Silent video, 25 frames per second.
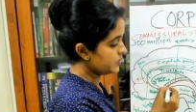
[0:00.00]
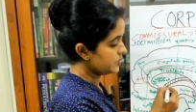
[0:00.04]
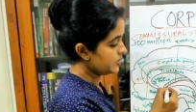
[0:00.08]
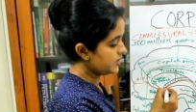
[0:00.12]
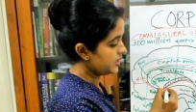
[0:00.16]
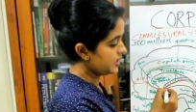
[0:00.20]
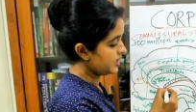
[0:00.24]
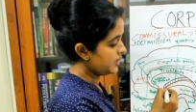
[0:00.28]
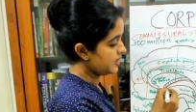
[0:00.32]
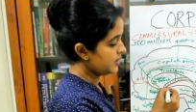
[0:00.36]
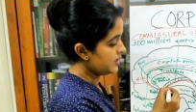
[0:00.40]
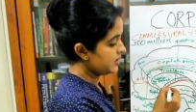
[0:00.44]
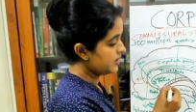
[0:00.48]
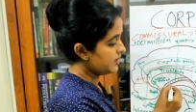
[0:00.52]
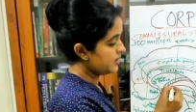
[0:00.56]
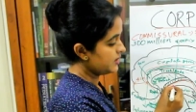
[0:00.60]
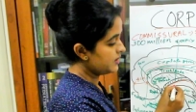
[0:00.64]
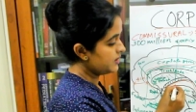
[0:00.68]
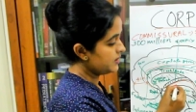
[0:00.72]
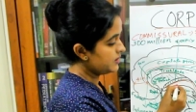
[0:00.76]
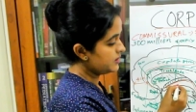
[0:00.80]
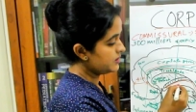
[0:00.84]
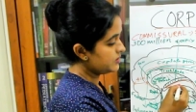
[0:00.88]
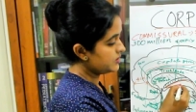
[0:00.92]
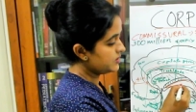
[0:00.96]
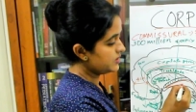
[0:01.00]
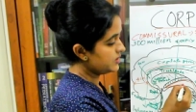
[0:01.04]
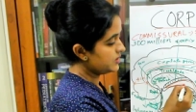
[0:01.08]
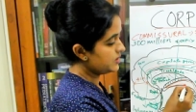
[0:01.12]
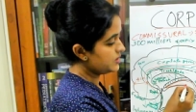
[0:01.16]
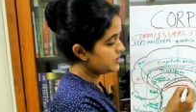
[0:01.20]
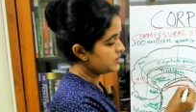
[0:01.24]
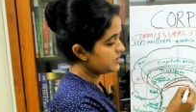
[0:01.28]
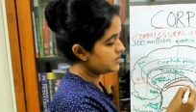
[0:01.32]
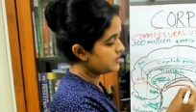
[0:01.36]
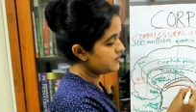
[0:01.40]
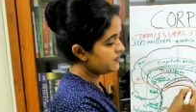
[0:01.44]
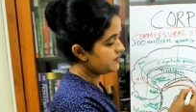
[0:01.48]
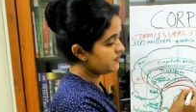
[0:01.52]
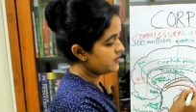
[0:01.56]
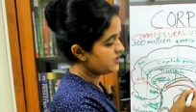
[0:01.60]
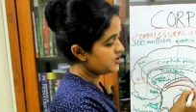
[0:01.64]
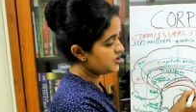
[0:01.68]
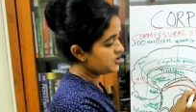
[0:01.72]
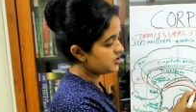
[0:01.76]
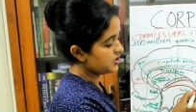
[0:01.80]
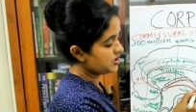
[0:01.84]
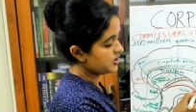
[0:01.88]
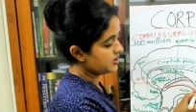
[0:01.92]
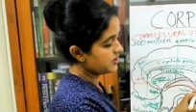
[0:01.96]
Okay, so there is a
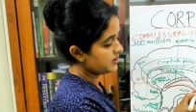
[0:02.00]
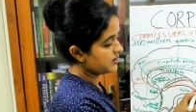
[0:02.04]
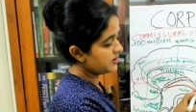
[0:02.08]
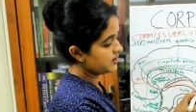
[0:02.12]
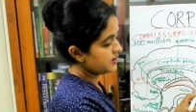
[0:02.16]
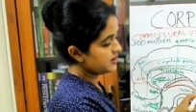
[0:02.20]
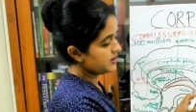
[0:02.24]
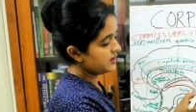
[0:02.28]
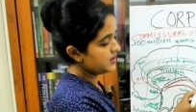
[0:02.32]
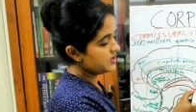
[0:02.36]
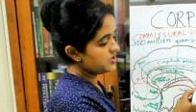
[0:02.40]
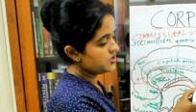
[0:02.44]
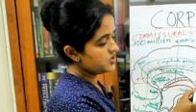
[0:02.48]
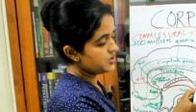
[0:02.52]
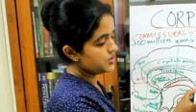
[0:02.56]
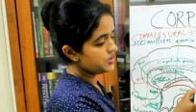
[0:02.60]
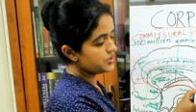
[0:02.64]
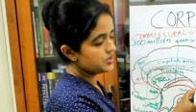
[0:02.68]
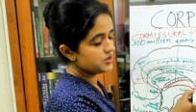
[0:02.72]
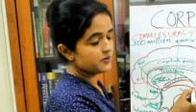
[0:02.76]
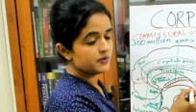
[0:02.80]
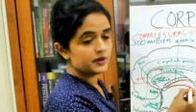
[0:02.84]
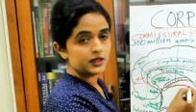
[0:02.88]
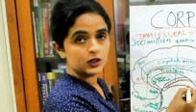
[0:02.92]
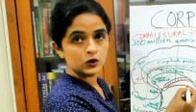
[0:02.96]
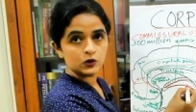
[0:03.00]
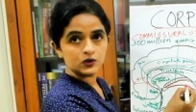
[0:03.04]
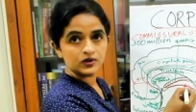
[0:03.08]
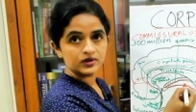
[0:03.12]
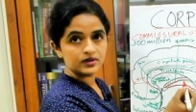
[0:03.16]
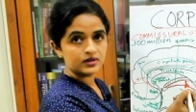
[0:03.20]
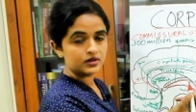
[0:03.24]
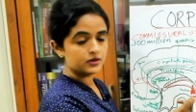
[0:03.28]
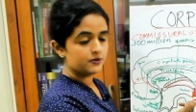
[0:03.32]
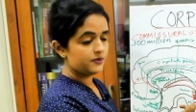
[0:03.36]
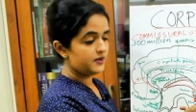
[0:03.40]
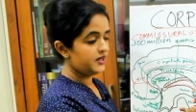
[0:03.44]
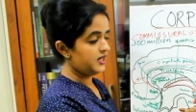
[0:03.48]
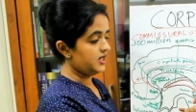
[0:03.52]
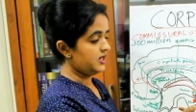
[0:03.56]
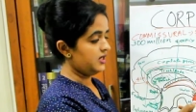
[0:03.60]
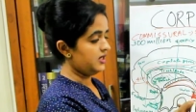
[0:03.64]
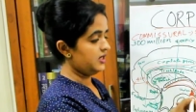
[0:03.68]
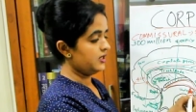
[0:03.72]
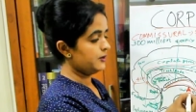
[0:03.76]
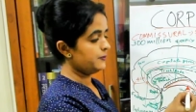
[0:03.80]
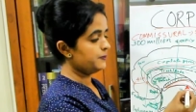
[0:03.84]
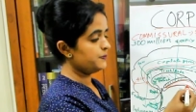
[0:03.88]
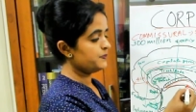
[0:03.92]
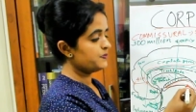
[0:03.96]
fissure just below the
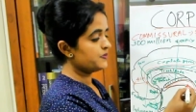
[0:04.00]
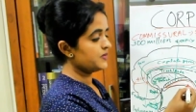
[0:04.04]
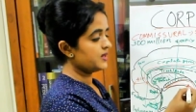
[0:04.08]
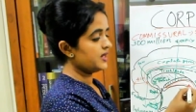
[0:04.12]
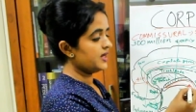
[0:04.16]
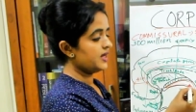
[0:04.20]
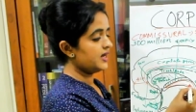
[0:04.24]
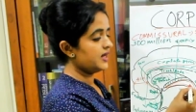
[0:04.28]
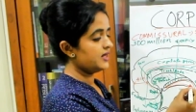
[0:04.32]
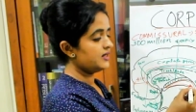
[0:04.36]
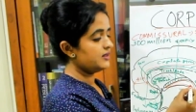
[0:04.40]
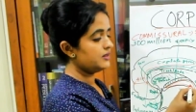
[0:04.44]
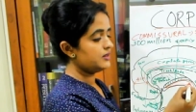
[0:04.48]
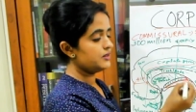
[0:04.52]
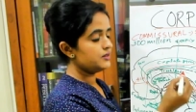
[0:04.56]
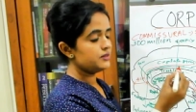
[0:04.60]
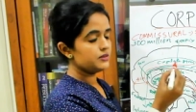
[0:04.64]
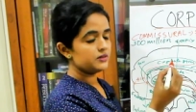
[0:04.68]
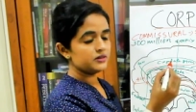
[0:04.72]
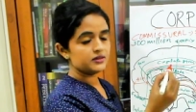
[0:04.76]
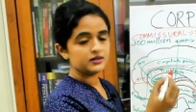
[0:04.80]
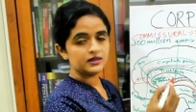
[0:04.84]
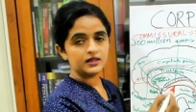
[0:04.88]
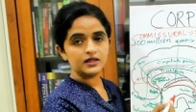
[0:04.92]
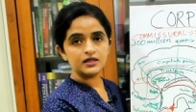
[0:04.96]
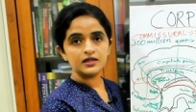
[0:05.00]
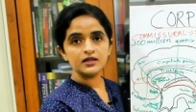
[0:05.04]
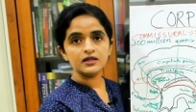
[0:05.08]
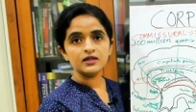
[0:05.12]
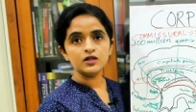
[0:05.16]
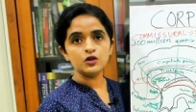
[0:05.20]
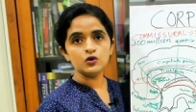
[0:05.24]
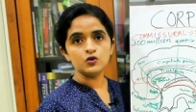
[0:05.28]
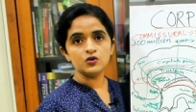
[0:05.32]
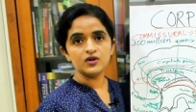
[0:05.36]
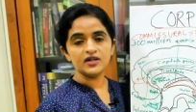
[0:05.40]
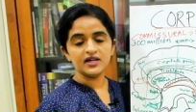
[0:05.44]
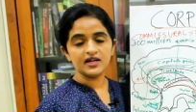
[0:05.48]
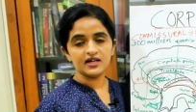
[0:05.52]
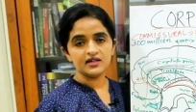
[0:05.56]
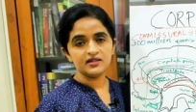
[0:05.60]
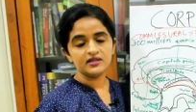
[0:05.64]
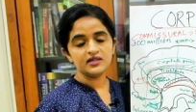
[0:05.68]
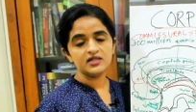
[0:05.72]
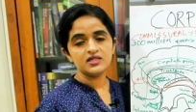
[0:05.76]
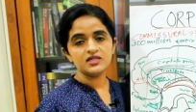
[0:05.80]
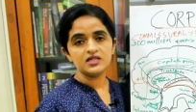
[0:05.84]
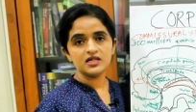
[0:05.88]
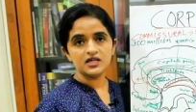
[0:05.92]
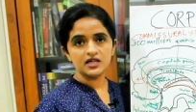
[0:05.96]
splenium and this here you
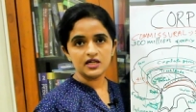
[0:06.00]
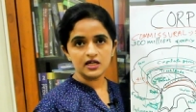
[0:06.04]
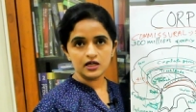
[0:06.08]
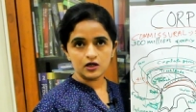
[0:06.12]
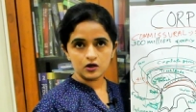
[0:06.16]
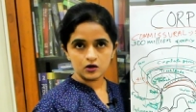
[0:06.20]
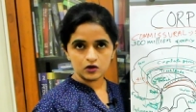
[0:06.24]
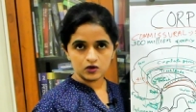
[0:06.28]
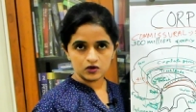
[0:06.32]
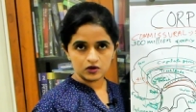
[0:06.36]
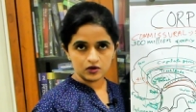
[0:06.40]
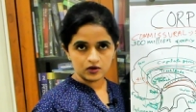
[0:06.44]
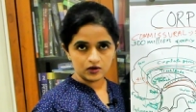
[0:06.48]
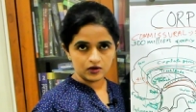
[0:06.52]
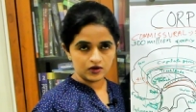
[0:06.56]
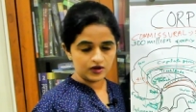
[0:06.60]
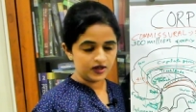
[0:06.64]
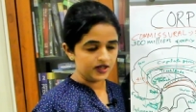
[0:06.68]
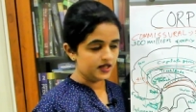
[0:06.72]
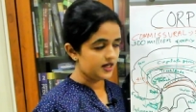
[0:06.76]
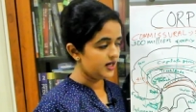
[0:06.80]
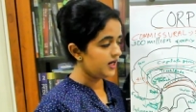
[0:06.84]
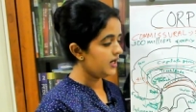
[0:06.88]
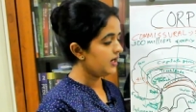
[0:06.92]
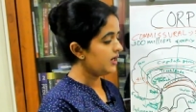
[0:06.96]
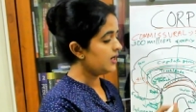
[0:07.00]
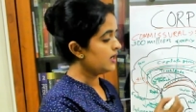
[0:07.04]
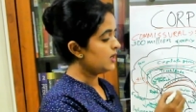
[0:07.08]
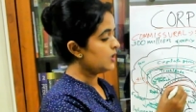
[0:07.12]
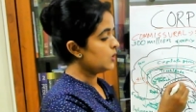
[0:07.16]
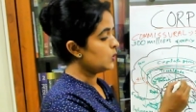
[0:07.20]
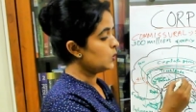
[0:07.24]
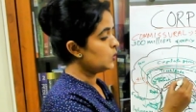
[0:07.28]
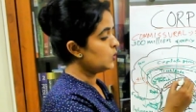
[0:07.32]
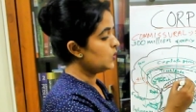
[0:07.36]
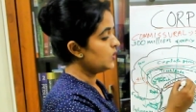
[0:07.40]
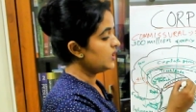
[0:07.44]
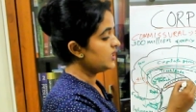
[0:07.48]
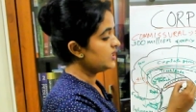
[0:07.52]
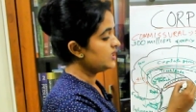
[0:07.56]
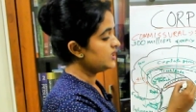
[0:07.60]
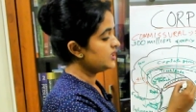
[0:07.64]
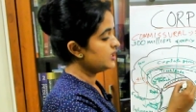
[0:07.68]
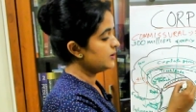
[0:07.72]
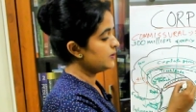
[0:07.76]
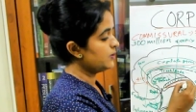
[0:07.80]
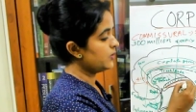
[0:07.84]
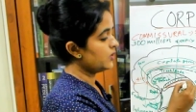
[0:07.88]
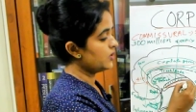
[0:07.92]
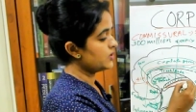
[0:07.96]
get the tela choroidea
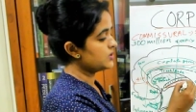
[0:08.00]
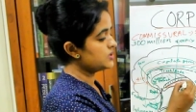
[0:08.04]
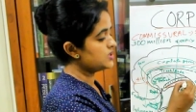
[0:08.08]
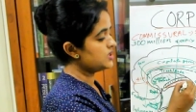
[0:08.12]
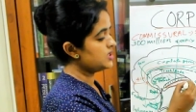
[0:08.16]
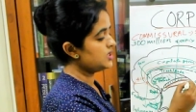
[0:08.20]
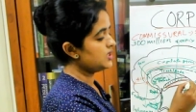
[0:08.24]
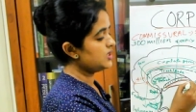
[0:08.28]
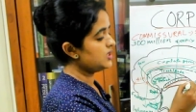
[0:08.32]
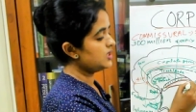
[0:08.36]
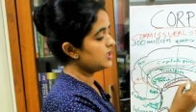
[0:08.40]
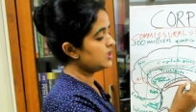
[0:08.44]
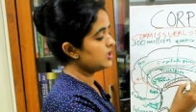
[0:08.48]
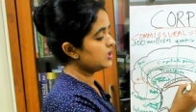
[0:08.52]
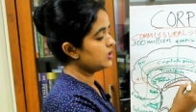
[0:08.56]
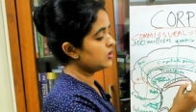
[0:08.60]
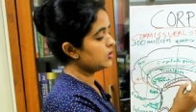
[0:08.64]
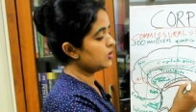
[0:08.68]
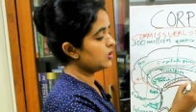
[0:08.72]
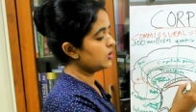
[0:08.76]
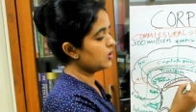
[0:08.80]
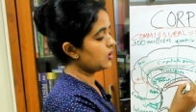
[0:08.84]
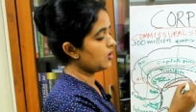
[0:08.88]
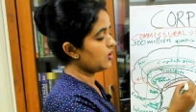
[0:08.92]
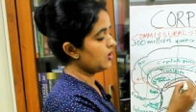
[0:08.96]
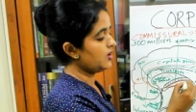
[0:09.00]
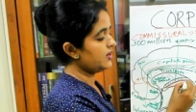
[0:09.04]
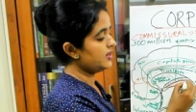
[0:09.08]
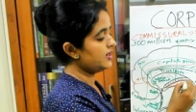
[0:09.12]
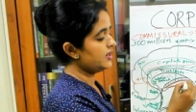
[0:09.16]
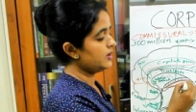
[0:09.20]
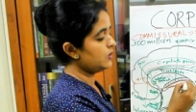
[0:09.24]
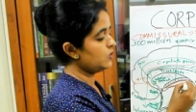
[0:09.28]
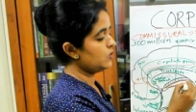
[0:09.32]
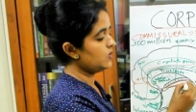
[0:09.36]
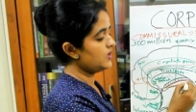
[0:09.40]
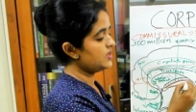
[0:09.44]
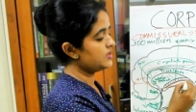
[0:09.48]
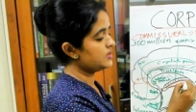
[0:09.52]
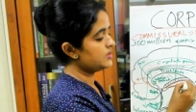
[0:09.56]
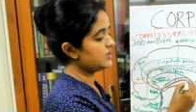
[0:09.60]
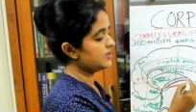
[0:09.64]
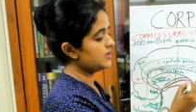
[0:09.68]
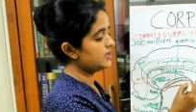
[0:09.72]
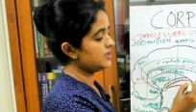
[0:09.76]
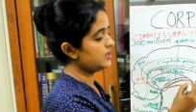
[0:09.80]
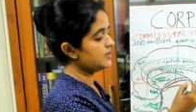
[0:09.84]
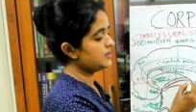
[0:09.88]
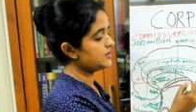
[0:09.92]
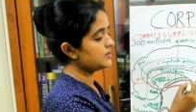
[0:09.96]
with the posterior choroidal
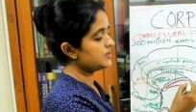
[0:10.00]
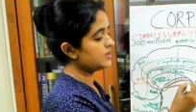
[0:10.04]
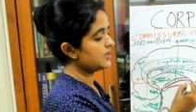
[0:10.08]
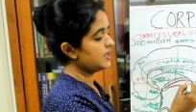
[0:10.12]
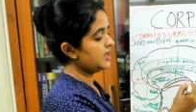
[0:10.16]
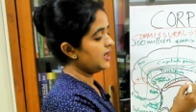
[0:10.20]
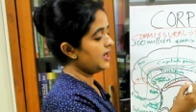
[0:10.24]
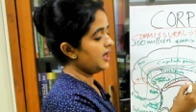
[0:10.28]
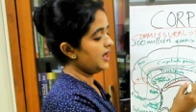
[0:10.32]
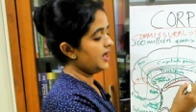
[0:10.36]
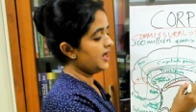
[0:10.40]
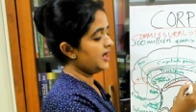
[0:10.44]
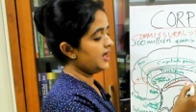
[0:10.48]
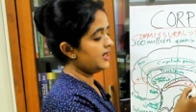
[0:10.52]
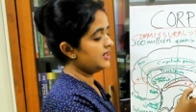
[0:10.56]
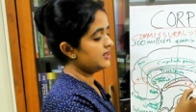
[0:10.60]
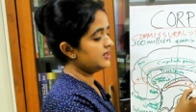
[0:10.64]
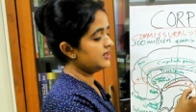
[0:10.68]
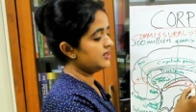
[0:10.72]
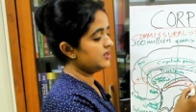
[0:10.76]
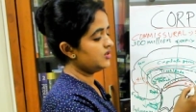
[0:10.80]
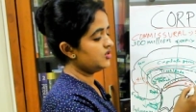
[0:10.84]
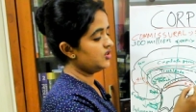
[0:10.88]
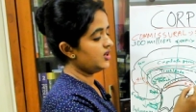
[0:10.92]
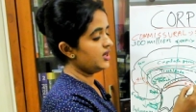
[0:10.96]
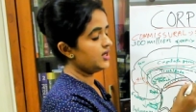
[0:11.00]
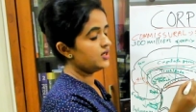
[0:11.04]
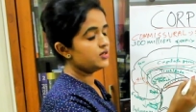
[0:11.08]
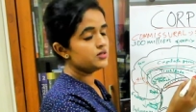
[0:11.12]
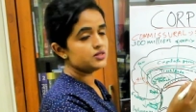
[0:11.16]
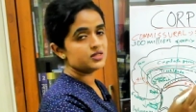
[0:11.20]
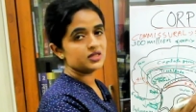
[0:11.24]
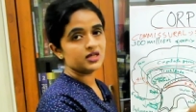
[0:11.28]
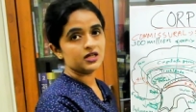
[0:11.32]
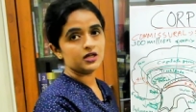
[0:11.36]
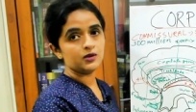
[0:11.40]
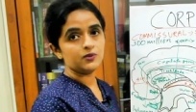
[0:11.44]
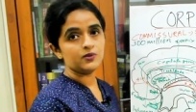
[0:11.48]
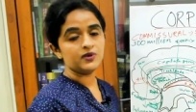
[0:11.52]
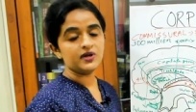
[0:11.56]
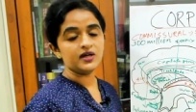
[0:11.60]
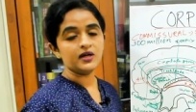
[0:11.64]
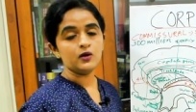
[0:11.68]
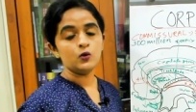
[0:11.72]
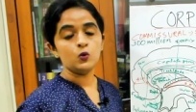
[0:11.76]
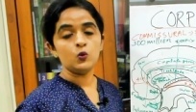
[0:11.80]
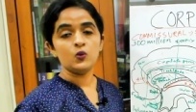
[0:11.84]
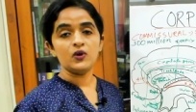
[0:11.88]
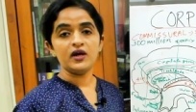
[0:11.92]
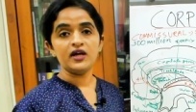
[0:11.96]
vessels and the great
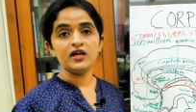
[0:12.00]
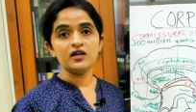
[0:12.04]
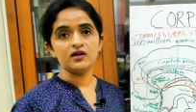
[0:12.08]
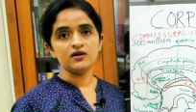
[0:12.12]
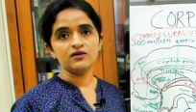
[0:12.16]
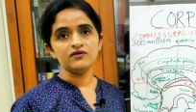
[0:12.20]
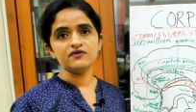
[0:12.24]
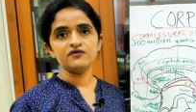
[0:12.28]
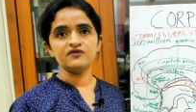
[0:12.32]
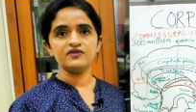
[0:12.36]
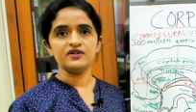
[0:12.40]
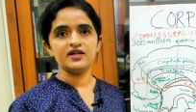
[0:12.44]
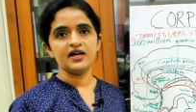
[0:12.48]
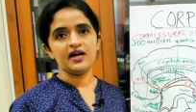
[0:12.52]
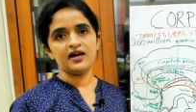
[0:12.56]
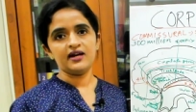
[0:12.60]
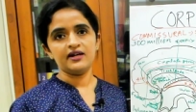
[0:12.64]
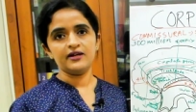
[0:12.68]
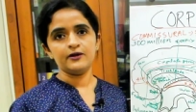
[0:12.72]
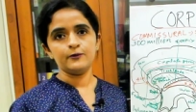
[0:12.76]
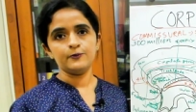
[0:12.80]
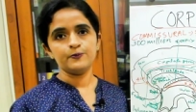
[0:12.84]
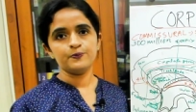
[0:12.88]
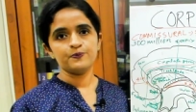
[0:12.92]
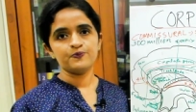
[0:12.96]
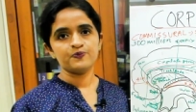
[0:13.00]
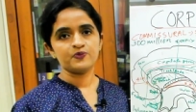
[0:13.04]
cerebral vein of Galen.